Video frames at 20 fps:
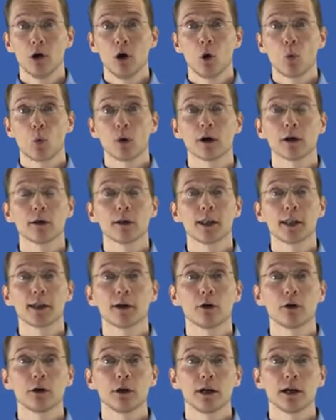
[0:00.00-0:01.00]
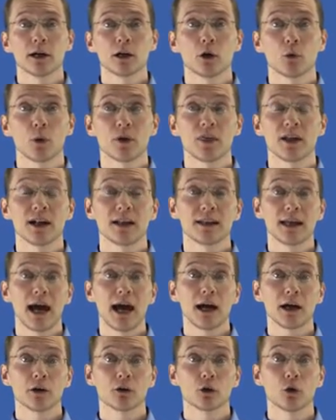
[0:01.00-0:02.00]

We're concerned here with an attacker